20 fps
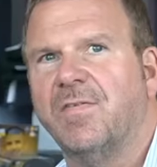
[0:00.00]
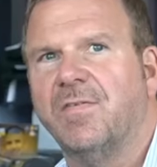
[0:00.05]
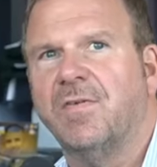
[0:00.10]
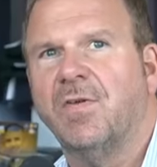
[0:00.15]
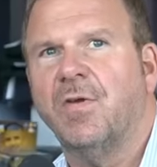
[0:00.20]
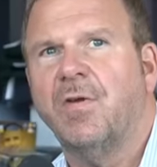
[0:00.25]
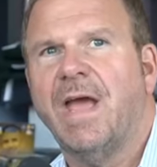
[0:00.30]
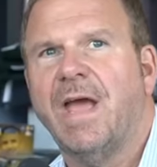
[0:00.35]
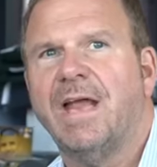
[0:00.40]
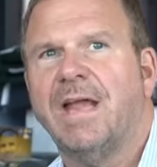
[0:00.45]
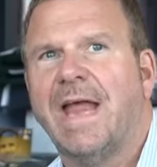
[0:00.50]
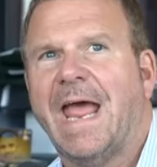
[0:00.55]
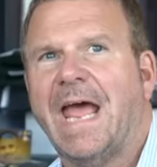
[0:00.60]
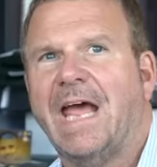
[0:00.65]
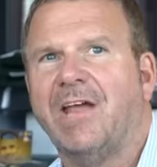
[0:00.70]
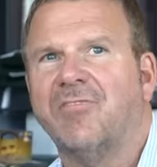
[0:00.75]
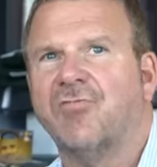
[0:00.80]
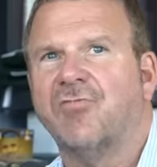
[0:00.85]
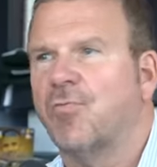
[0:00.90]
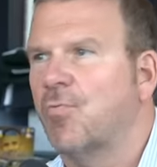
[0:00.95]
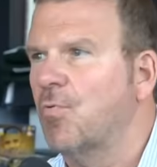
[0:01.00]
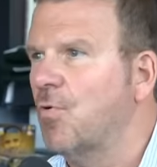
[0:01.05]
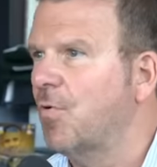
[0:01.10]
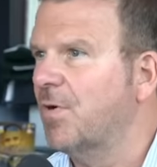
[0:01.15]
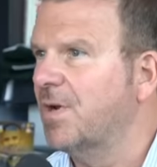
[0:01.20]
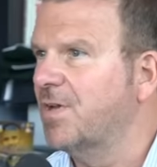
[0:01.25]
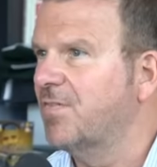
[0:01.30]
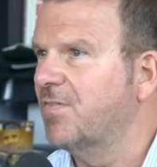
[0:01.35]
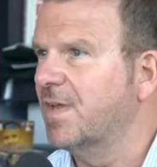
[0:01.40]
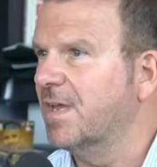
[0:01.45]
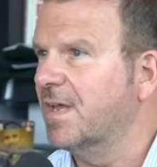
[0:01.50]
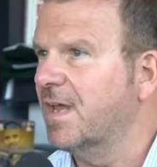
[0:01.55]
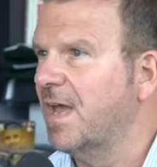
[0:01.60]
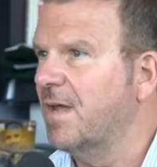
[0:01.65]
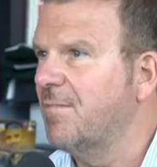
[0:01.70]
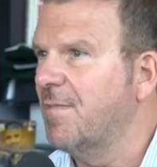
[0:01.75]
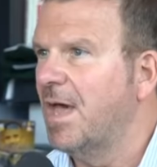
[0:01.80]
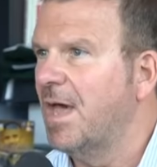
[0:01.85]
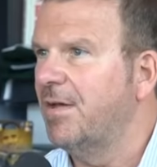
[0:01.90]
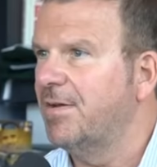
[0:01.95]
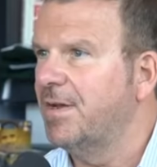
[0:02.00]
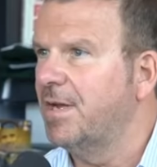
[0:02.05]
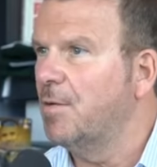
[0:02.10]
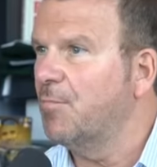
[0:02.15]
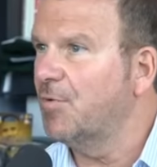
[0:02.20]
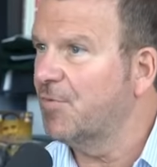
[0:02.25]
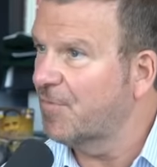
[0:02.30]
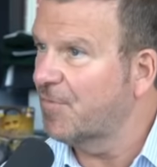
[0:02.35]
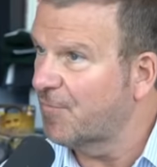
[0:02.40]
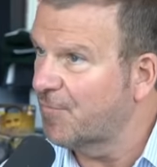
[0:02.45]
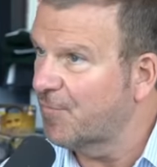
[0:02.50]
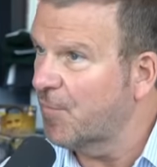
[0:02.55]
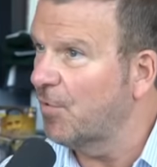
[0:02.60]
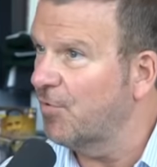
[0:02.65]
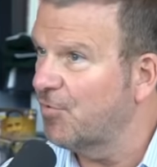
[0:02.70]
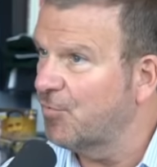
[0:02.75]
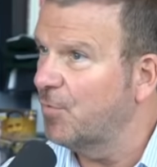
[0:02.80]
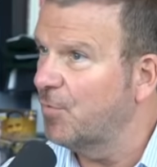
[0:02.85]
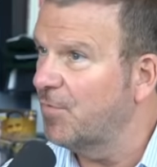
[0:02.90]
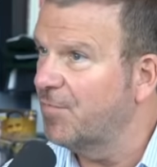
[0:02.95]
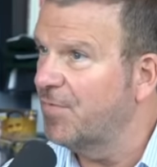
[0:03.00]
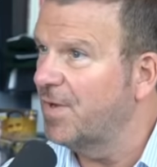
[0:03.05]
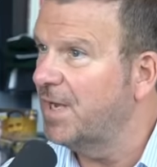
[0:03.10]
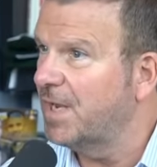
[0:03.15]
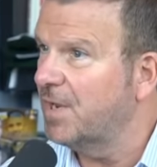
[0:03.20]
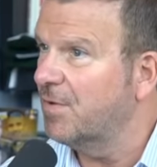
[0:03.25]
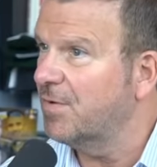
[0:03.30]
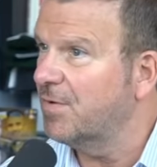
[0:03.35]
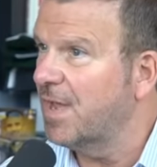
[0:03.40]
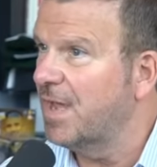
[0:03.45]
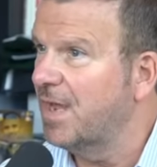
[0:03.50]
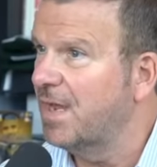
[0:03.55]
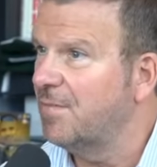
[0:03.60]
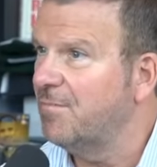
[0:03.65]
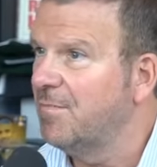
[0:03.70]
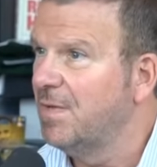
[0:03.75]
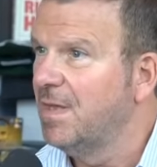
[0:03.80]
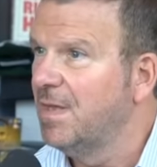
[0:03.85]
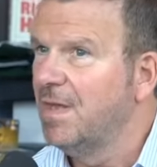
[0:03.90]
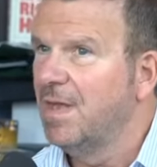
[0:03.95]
you had Asteroids that came out, and it was the first real video uh -huh. game.